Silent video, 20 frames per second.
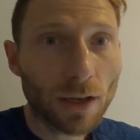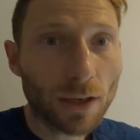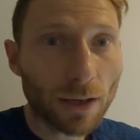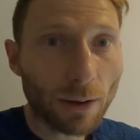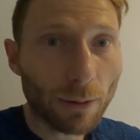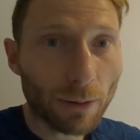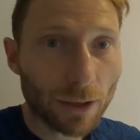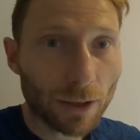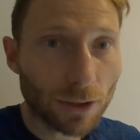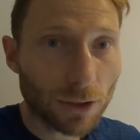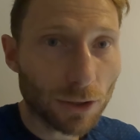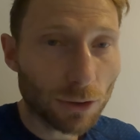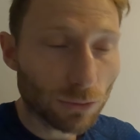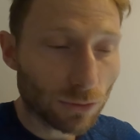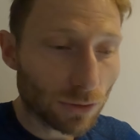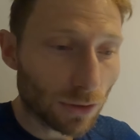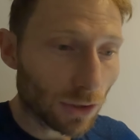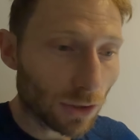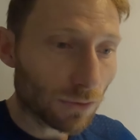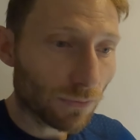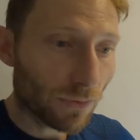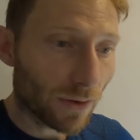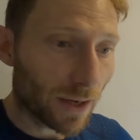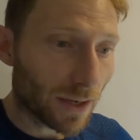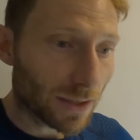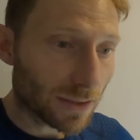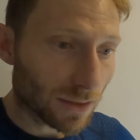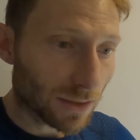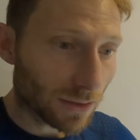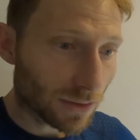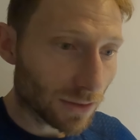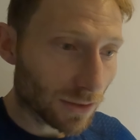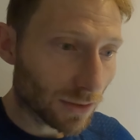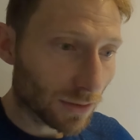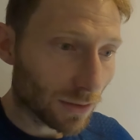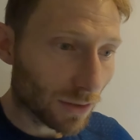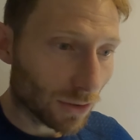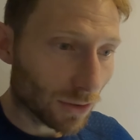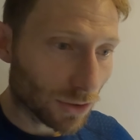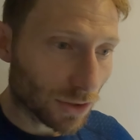and how I can use those phases
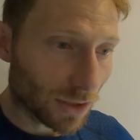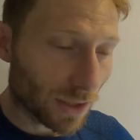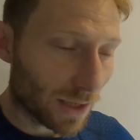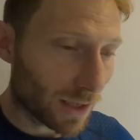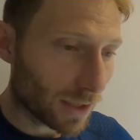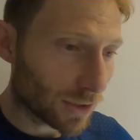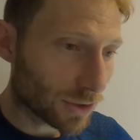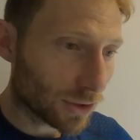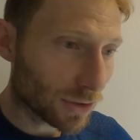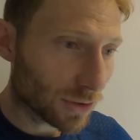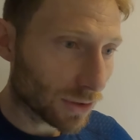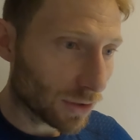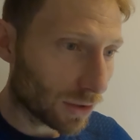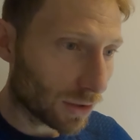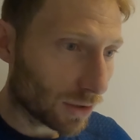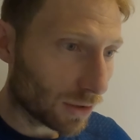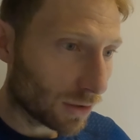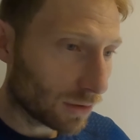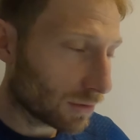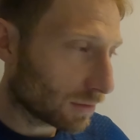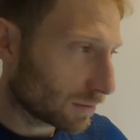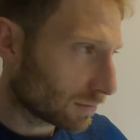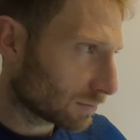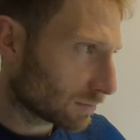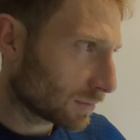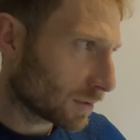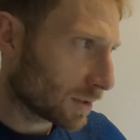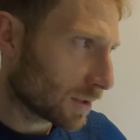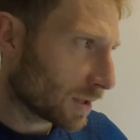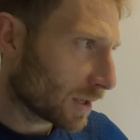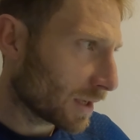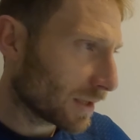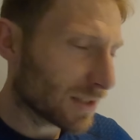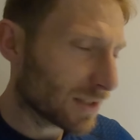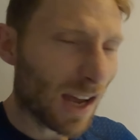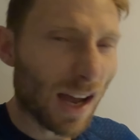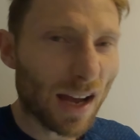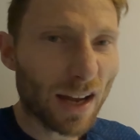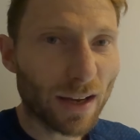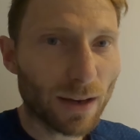or stages or
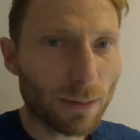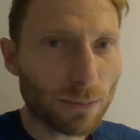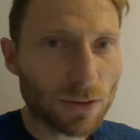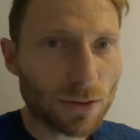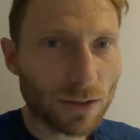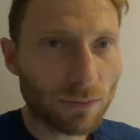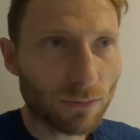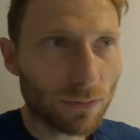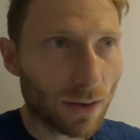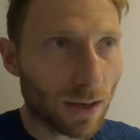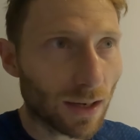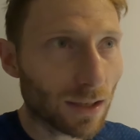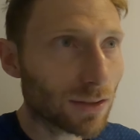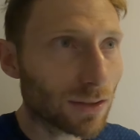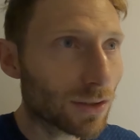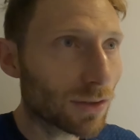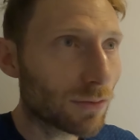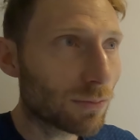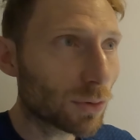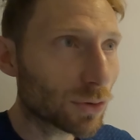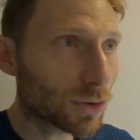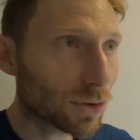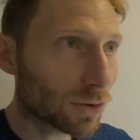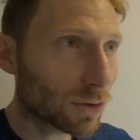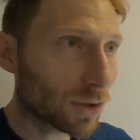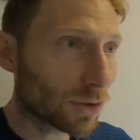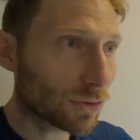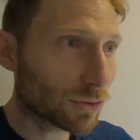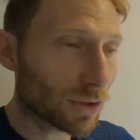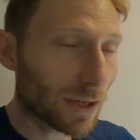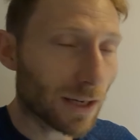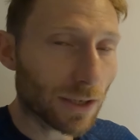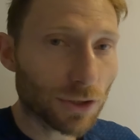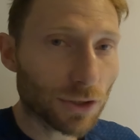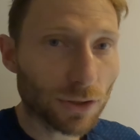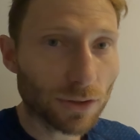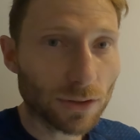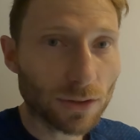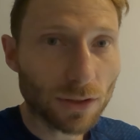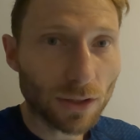types, in fact, of muscle
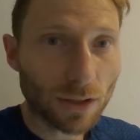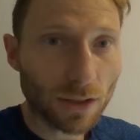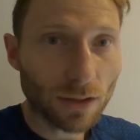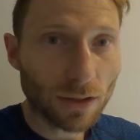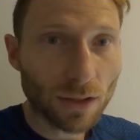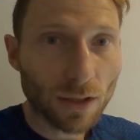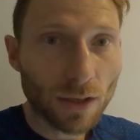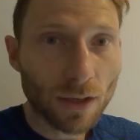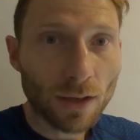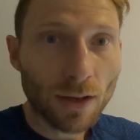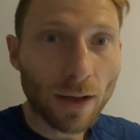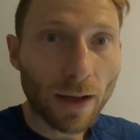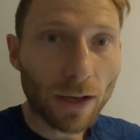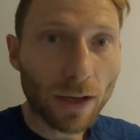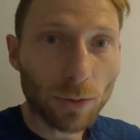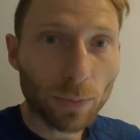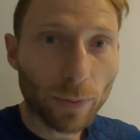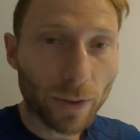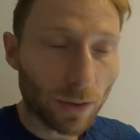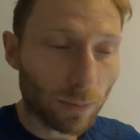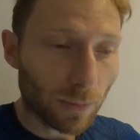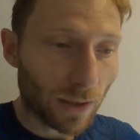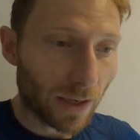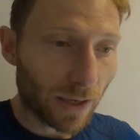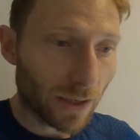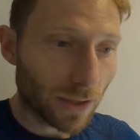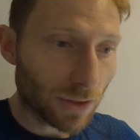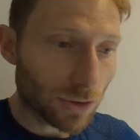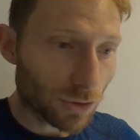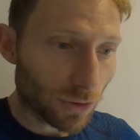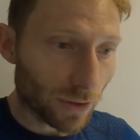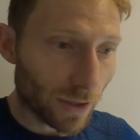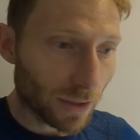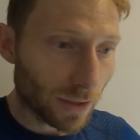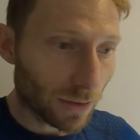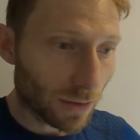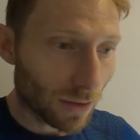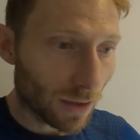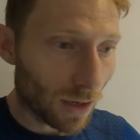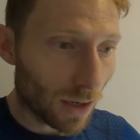contraction to help heal my injury
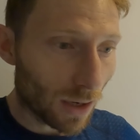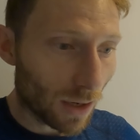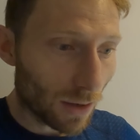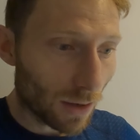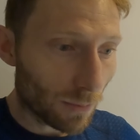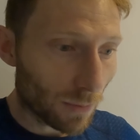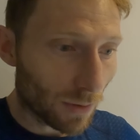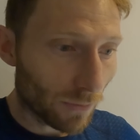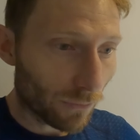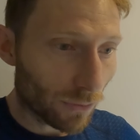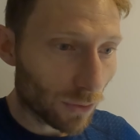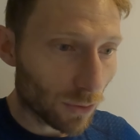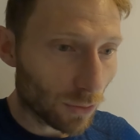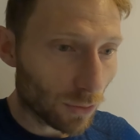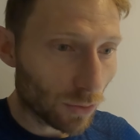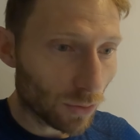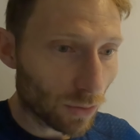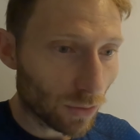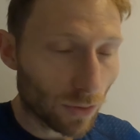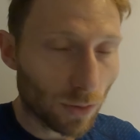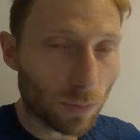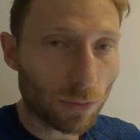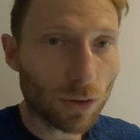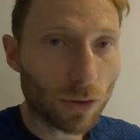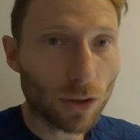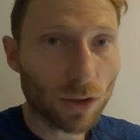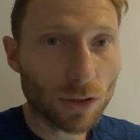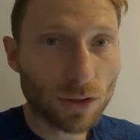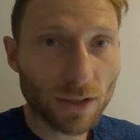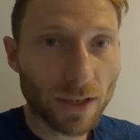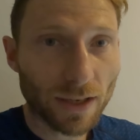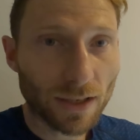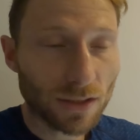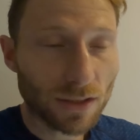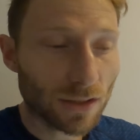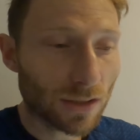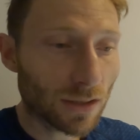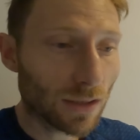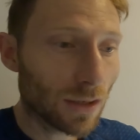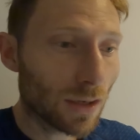through the
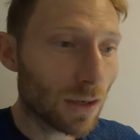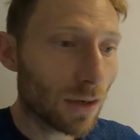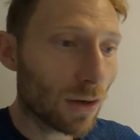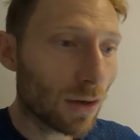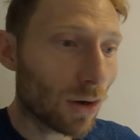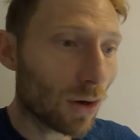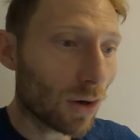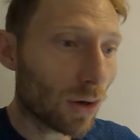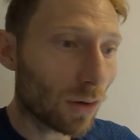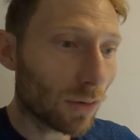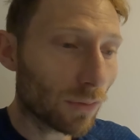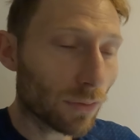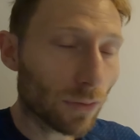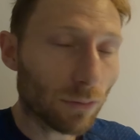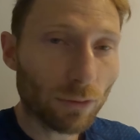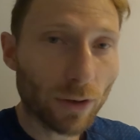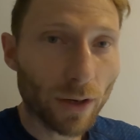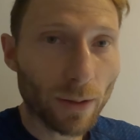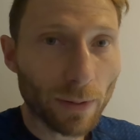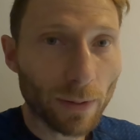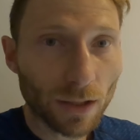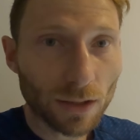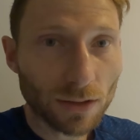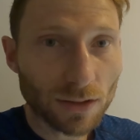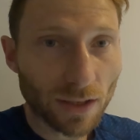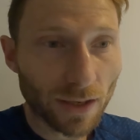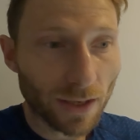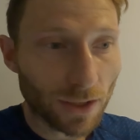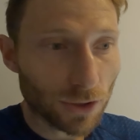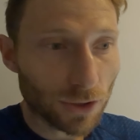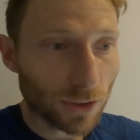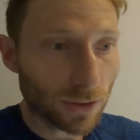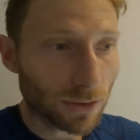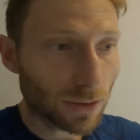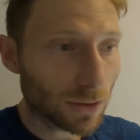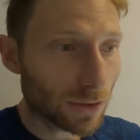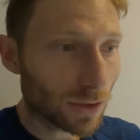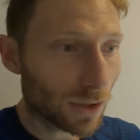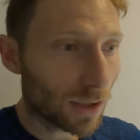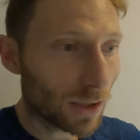process of
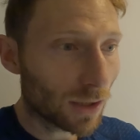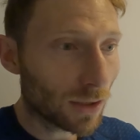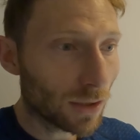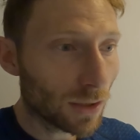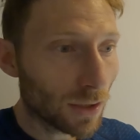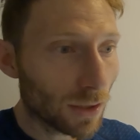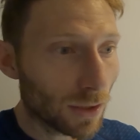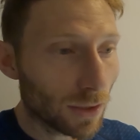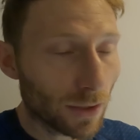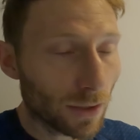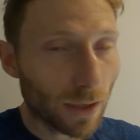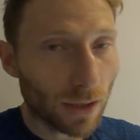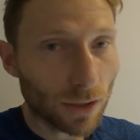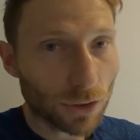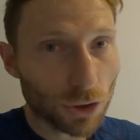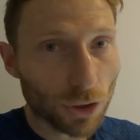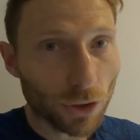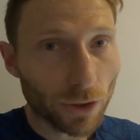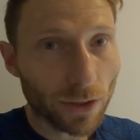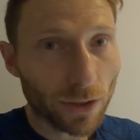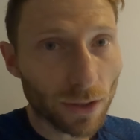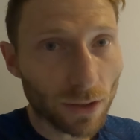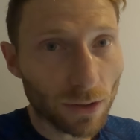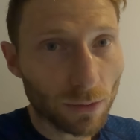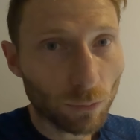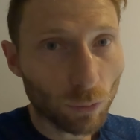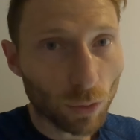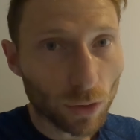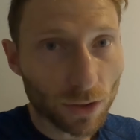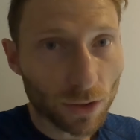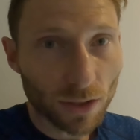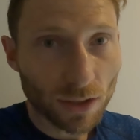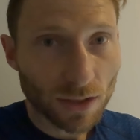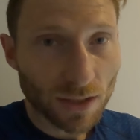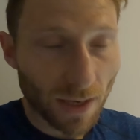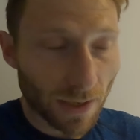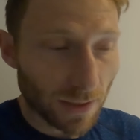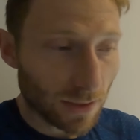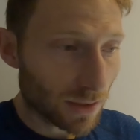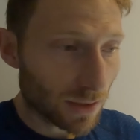rehabilitation. So yeah, I'll show you one of the
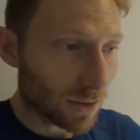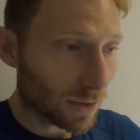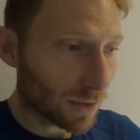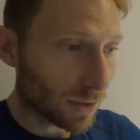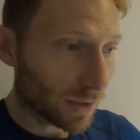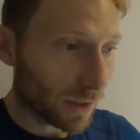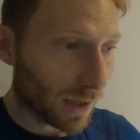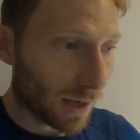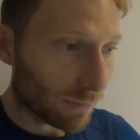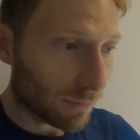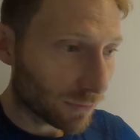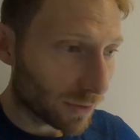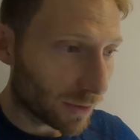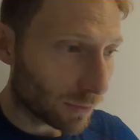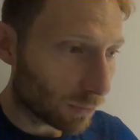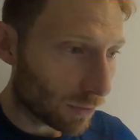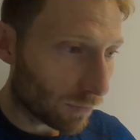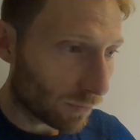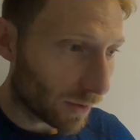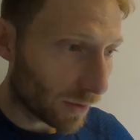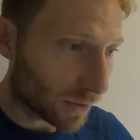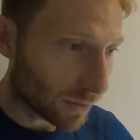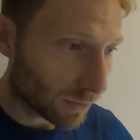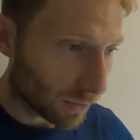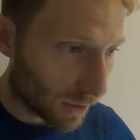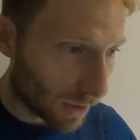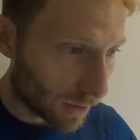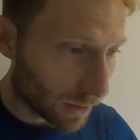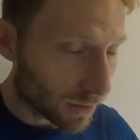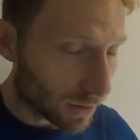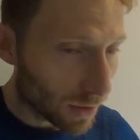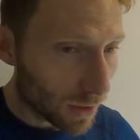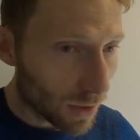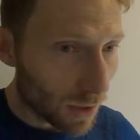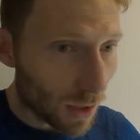tests that Gav did with me as well,